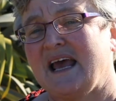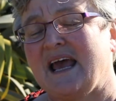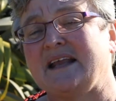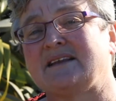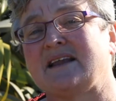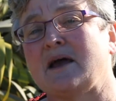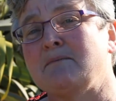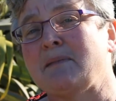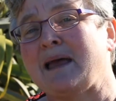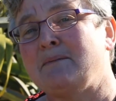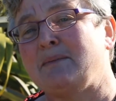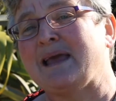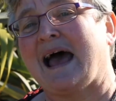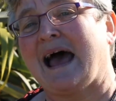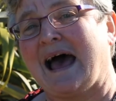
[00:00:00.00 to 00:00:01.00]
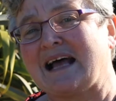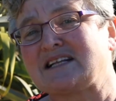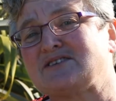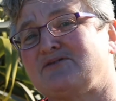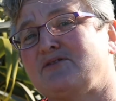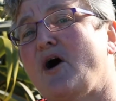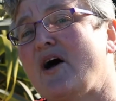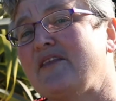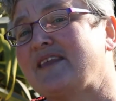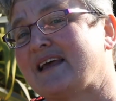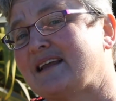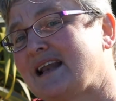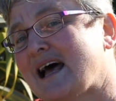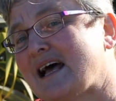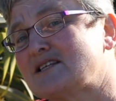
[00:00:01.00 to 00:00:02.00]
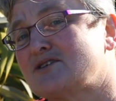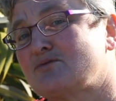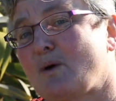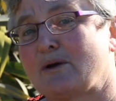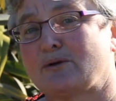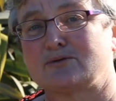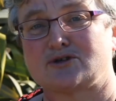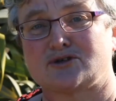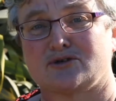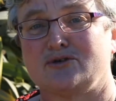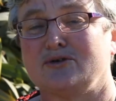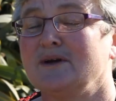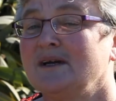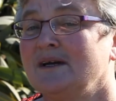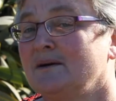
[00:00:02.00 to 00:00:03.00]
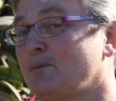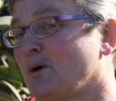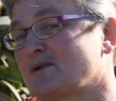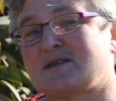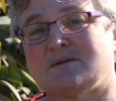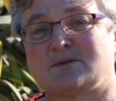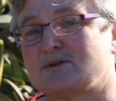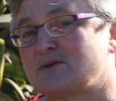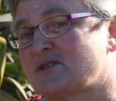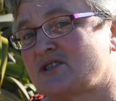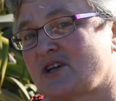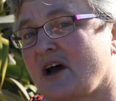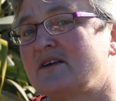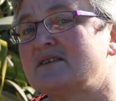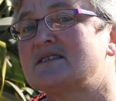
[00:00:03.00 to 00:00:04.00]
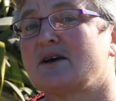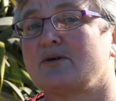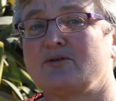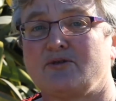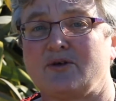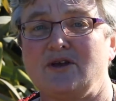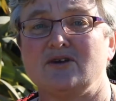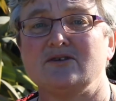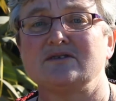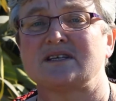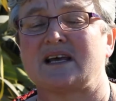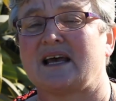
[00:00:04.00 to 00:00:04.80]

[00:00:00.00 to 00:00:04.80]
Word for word: and they may be hard to find that last one or two possums or stoats. So if we use